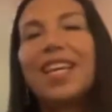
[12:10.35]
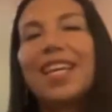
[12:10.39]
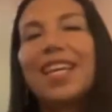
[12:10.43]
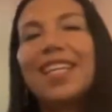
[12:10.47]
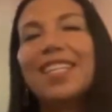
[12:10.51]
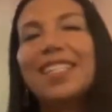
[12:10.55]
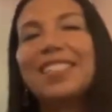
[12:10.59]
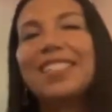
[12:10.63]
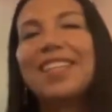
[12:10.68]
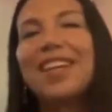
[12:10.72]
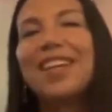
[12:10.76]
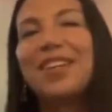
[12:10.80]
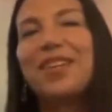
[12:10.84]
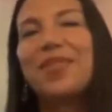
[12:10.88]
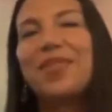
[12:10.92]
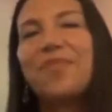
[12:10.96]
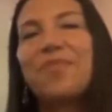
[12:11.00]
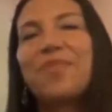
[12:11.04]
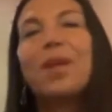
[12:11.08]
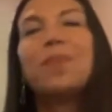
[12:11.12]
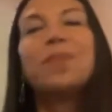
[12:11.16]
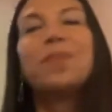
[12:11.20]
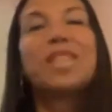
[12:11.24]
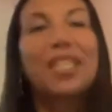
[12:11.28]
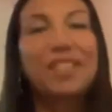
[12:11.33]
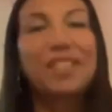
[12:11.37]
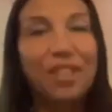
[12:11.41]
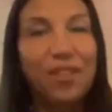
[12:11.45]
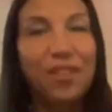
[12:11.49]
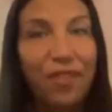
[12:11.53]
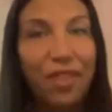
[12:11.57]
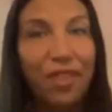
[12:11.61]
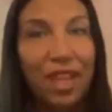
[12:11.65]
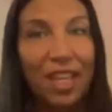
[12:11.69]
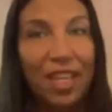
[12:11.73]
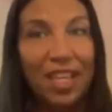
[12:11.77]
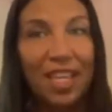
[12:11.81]
is um,
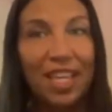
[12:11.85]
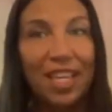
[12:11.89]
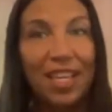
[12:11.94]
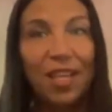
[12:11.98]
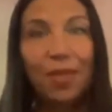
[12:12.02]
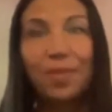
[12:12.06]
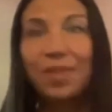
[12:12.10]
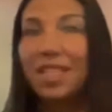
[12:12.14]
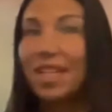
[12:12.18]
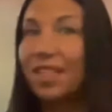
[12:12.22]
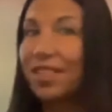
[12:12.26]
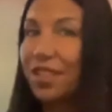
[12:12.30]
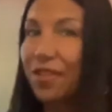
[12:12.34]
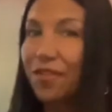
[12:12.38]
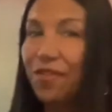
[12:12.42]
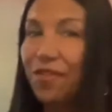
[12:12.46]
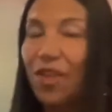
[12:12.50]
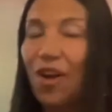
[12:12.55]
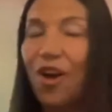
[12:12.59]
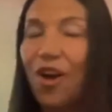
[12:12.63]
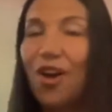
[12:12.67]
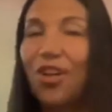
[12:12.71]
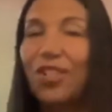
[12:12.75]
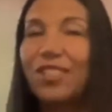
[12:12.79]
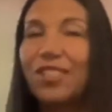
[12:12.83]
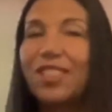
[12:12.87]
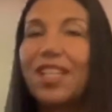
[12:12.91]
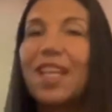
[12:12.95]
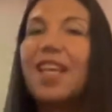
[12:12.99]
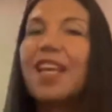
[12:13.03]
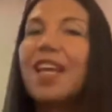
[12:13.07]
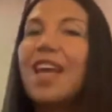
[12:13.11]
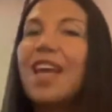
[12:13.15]
obsessive thinking, obsessive thoughts,